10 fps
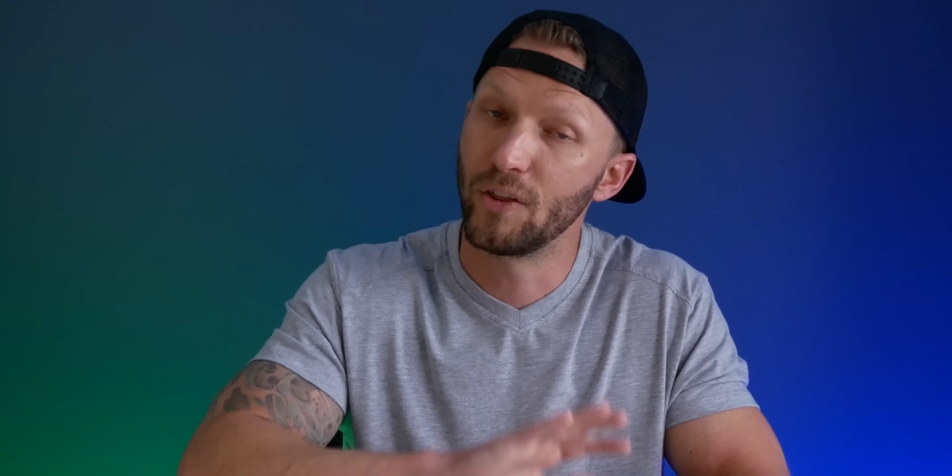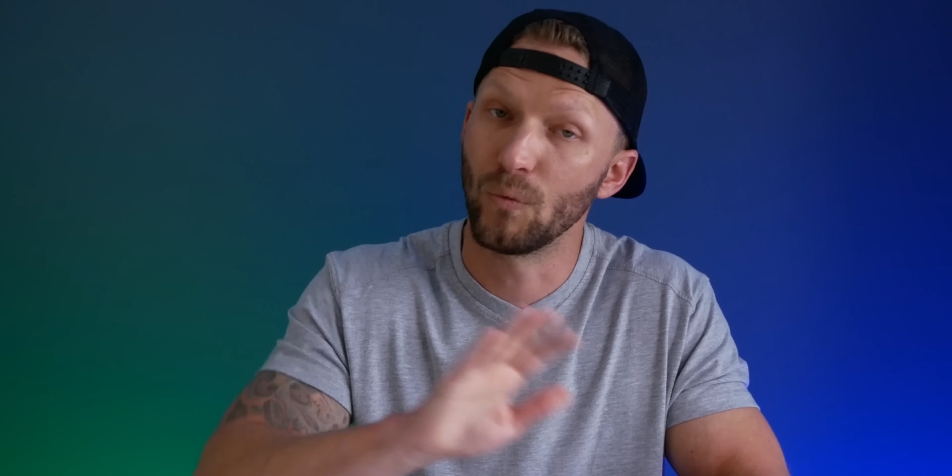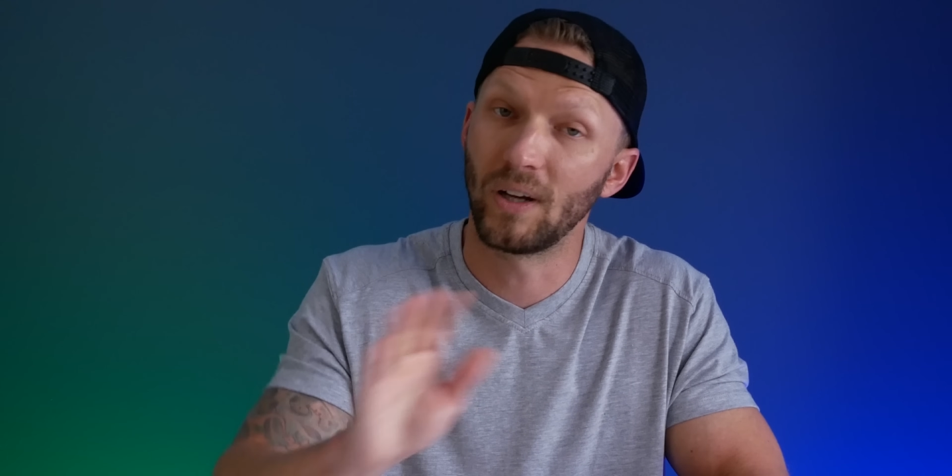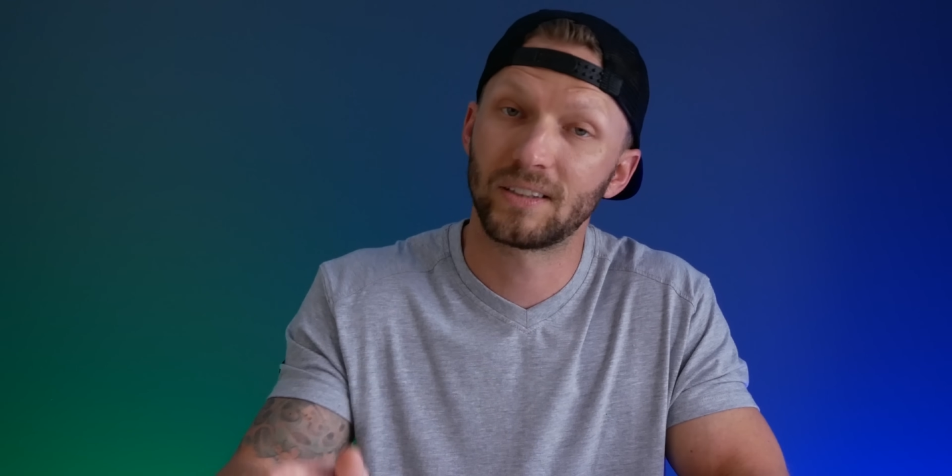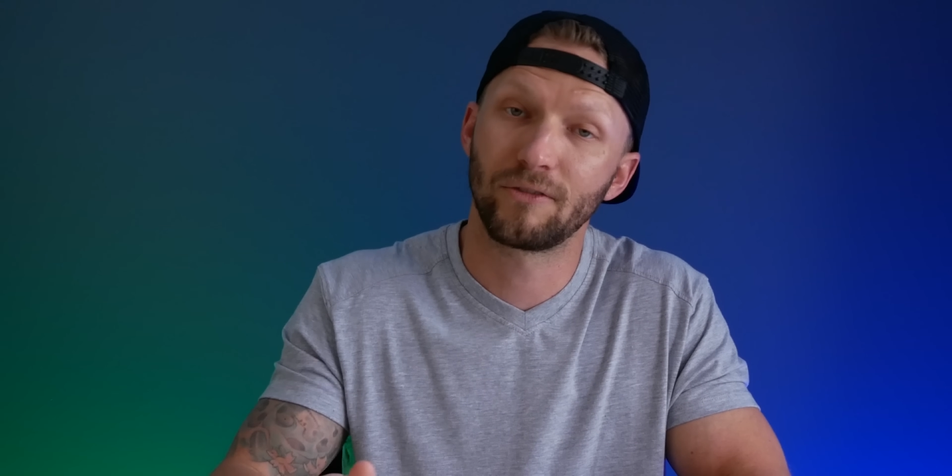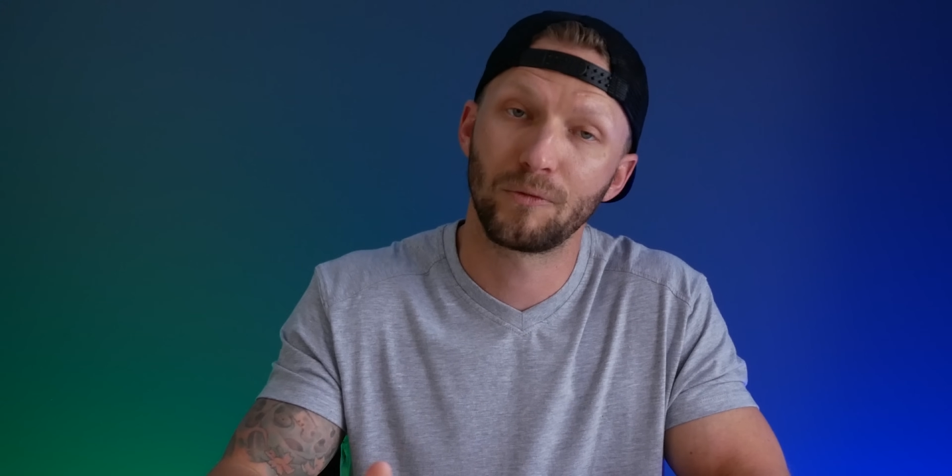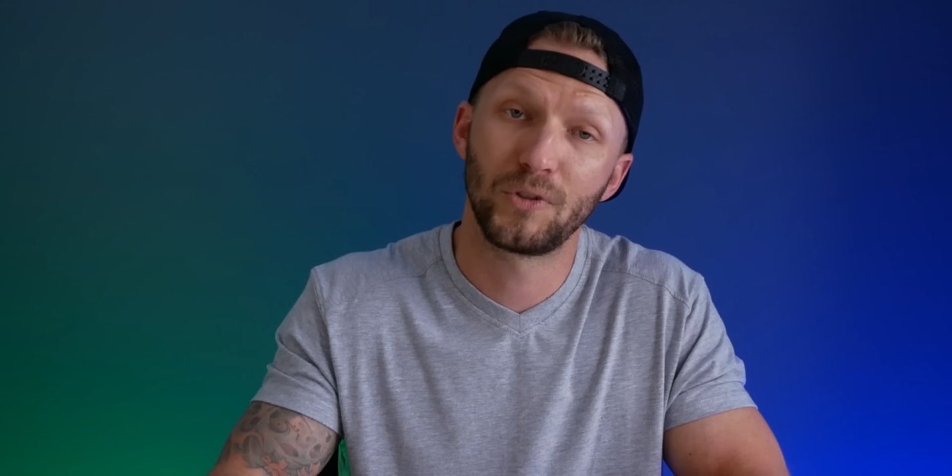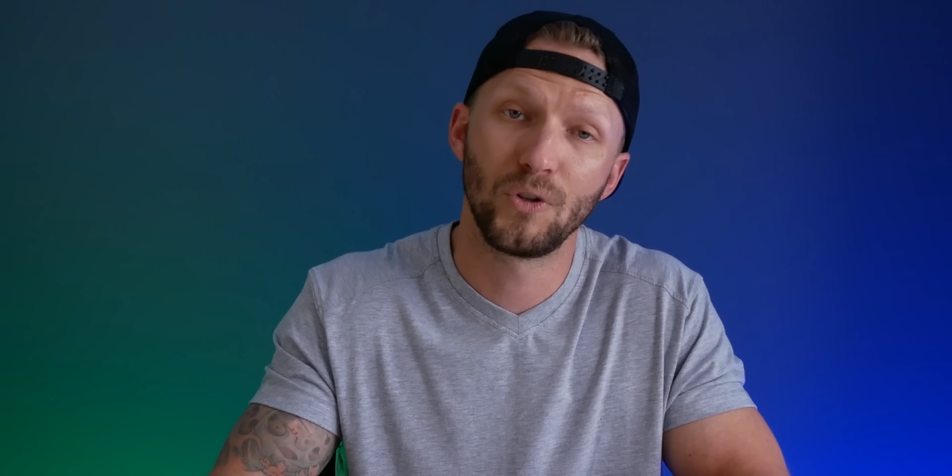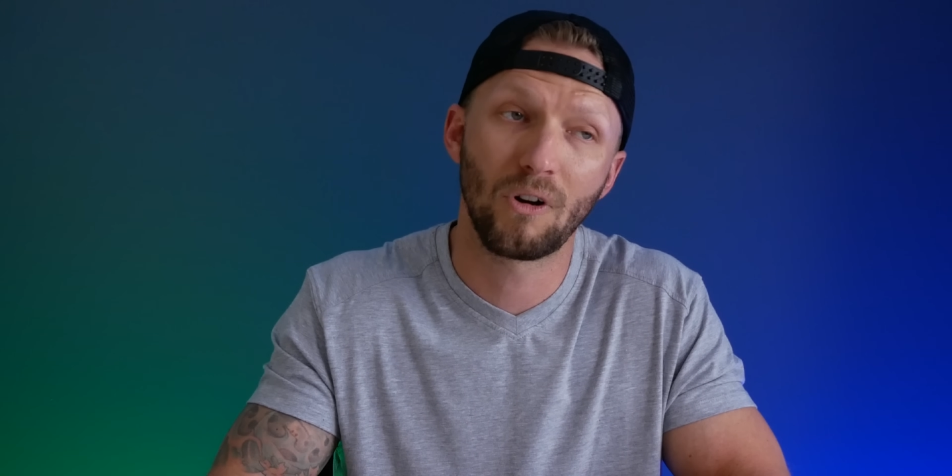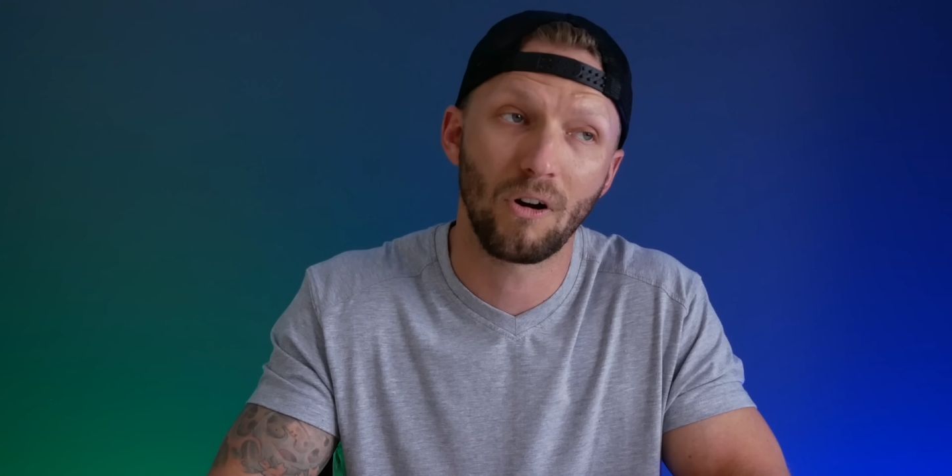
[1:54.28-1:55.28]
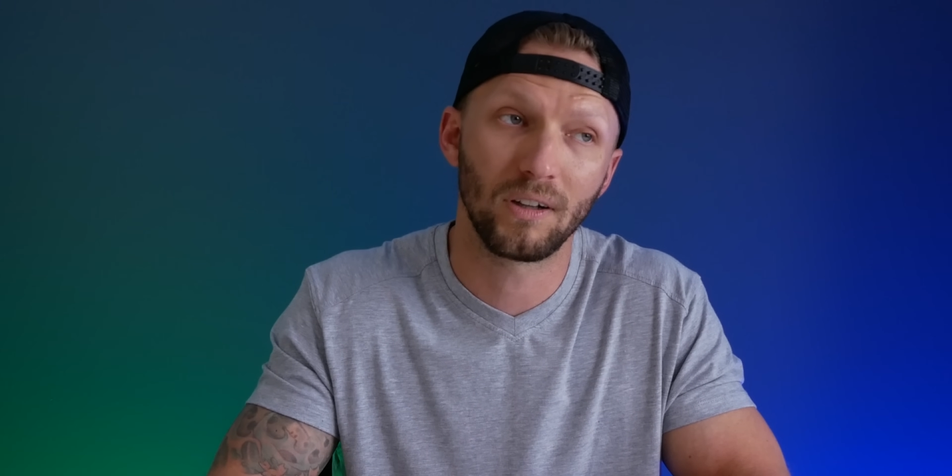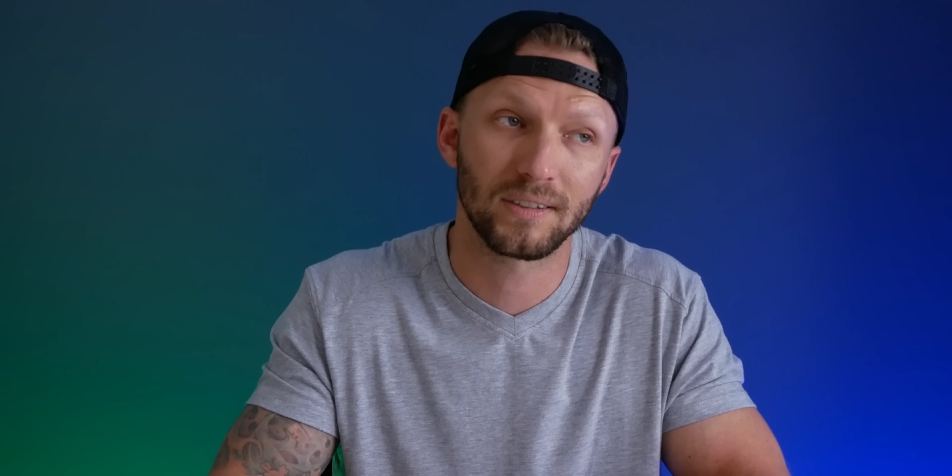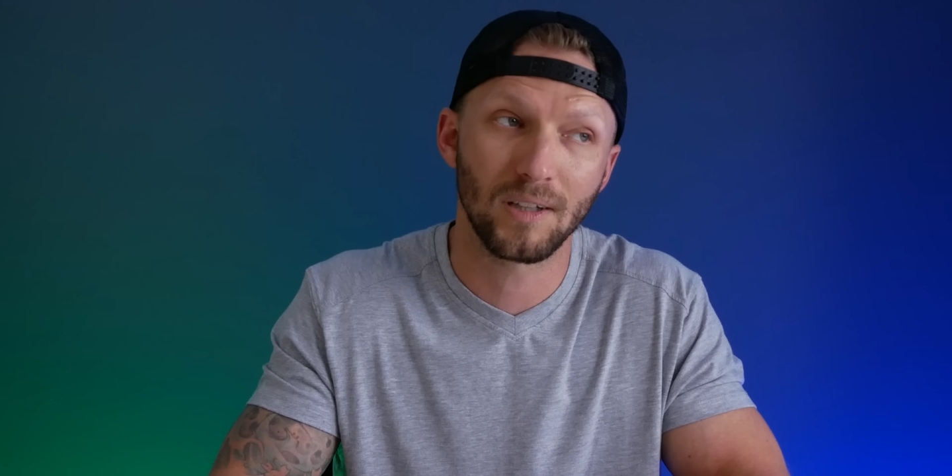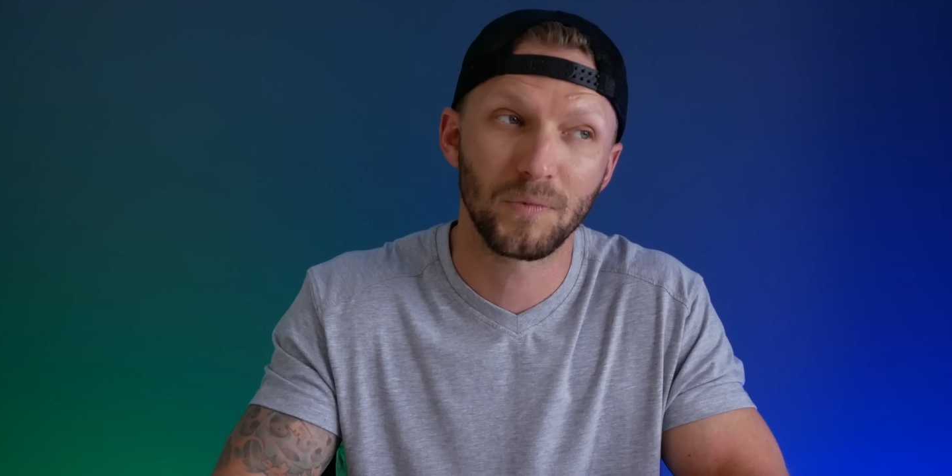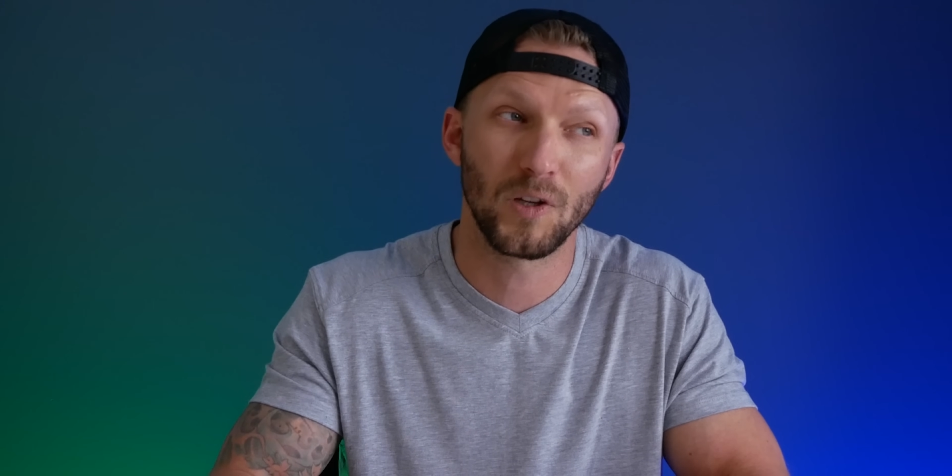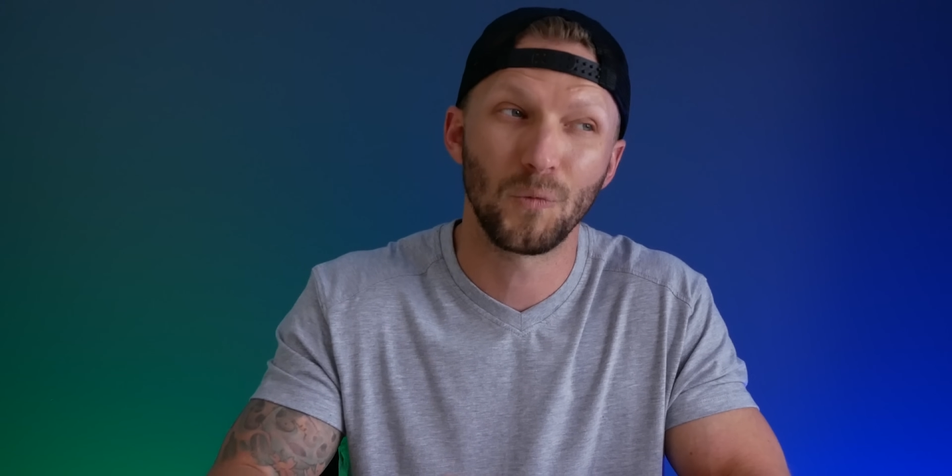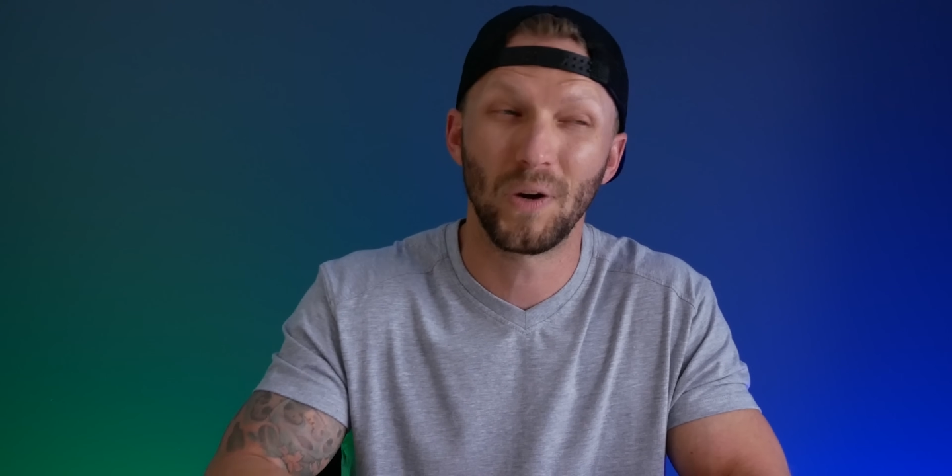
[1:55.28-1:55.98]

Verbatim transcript: The rest of them do cost something,